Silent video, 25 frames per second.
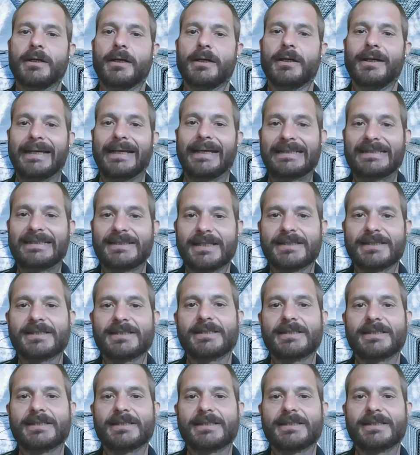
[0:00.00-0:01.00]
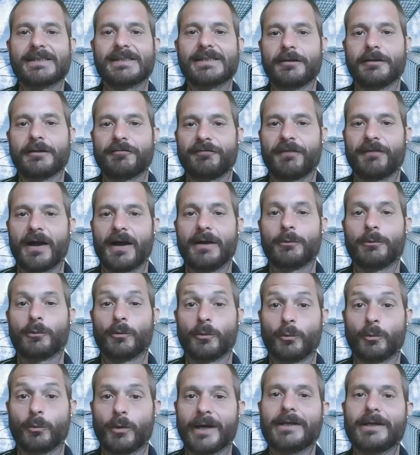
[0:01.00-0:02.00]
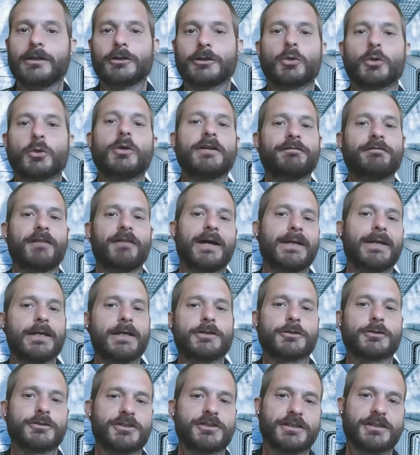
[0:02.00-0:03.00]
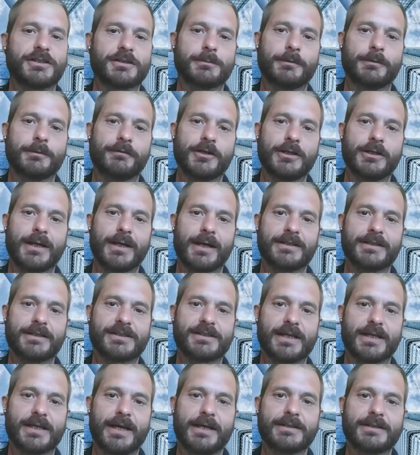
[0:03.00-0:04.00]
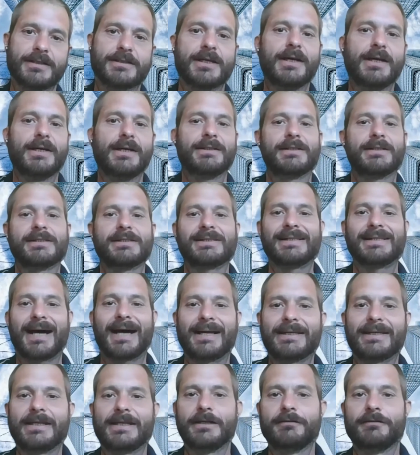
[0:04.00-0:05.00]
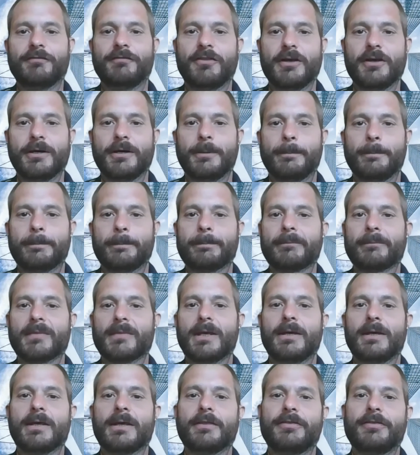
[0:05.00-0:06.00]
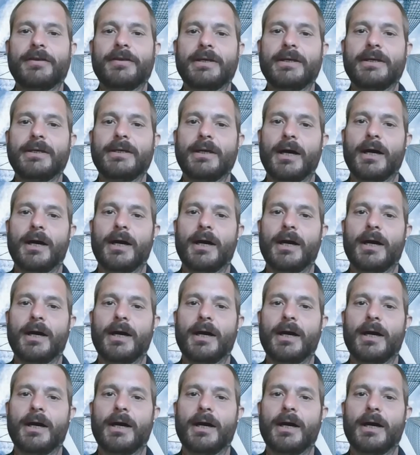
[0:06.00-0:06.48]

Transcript: existing regulatory financial system of the United States, does not give them the